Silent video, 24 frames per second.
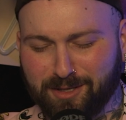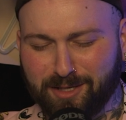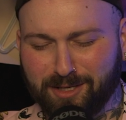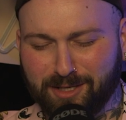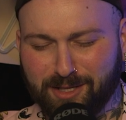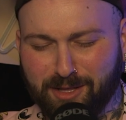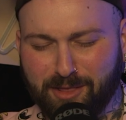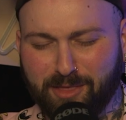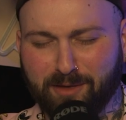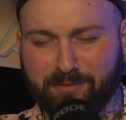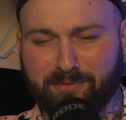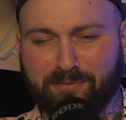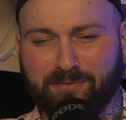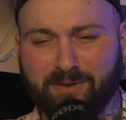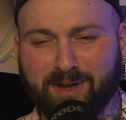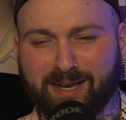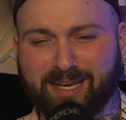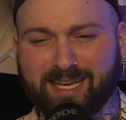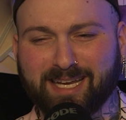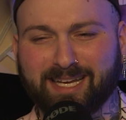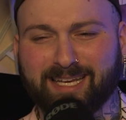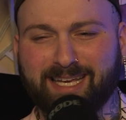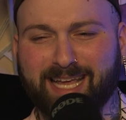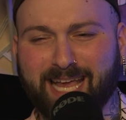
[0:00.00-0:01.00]
The
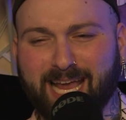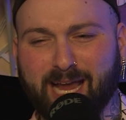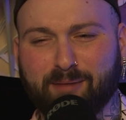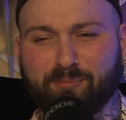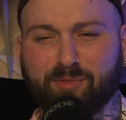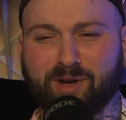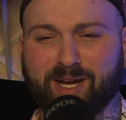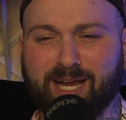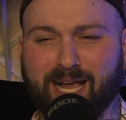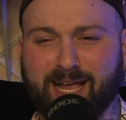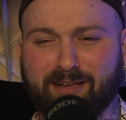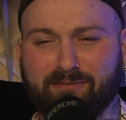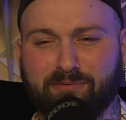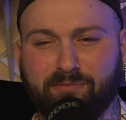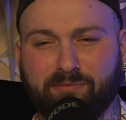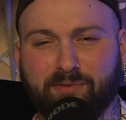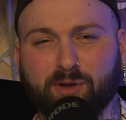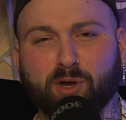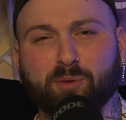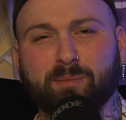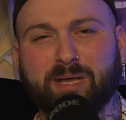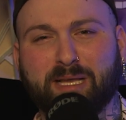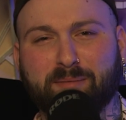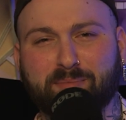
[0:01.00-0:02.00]
fucking camera guy
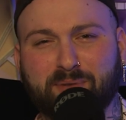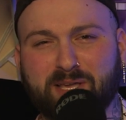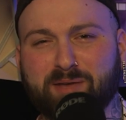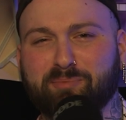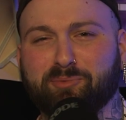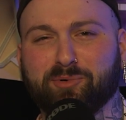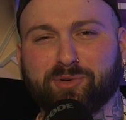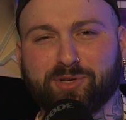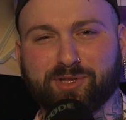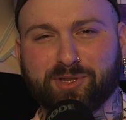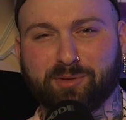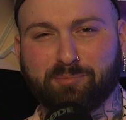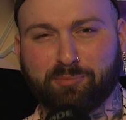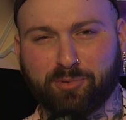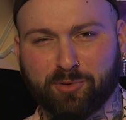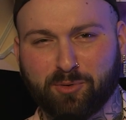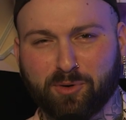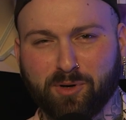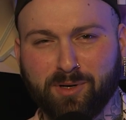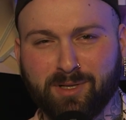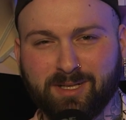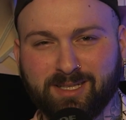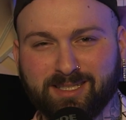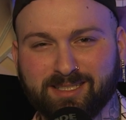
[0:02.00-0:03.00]
filming people in the
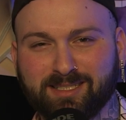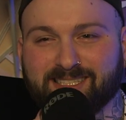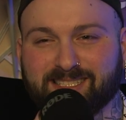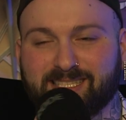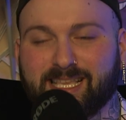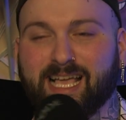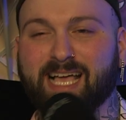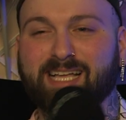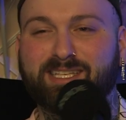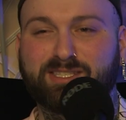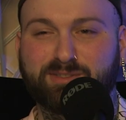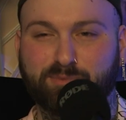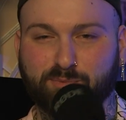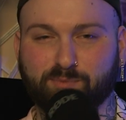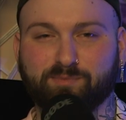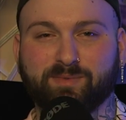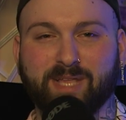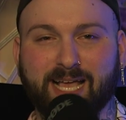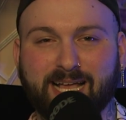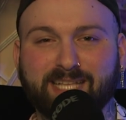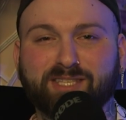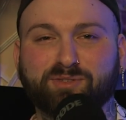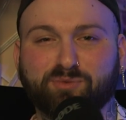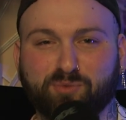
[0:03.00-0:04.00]
pool? That's
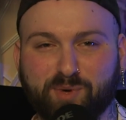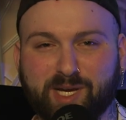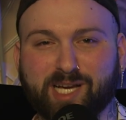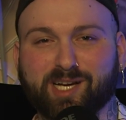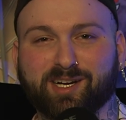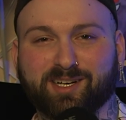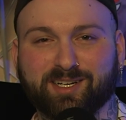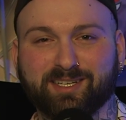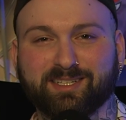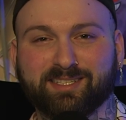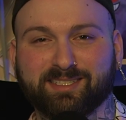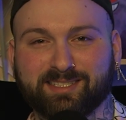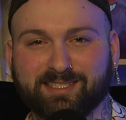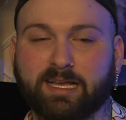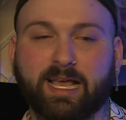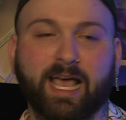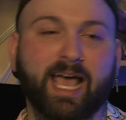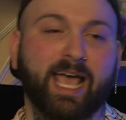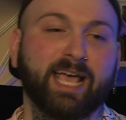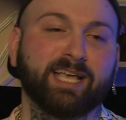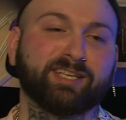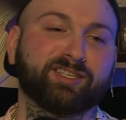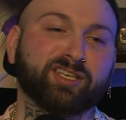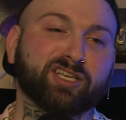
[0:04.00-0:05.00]
weird.
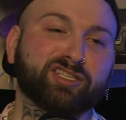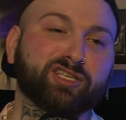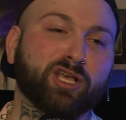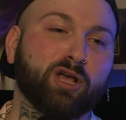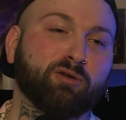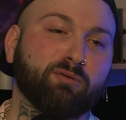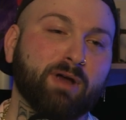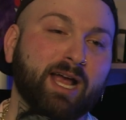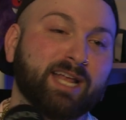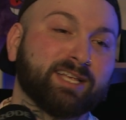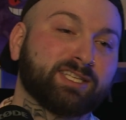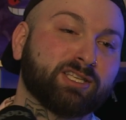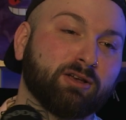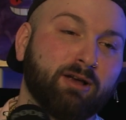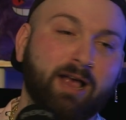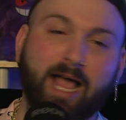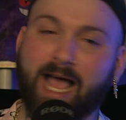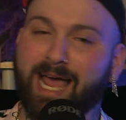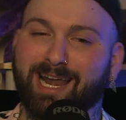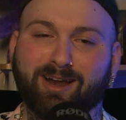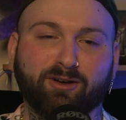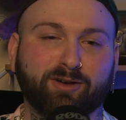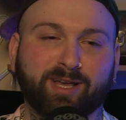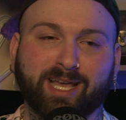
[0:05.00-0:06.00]
Hey, is this all right? It's all right?
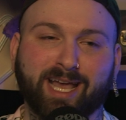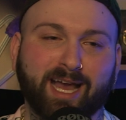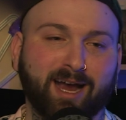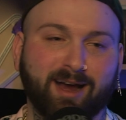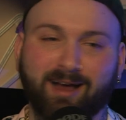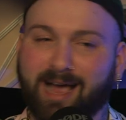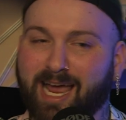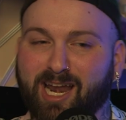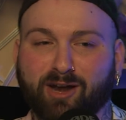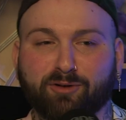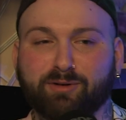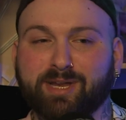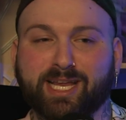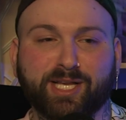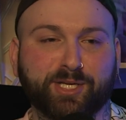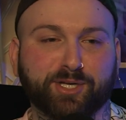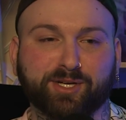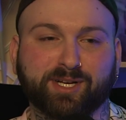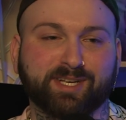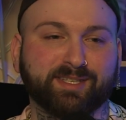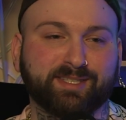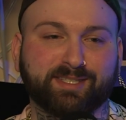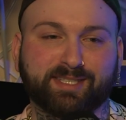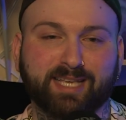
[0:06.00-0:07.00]
I don't care. I don't need
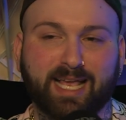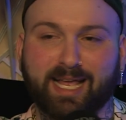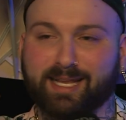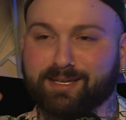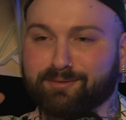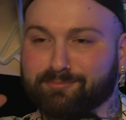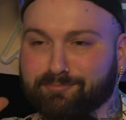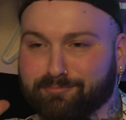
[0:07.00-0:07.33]
your consent.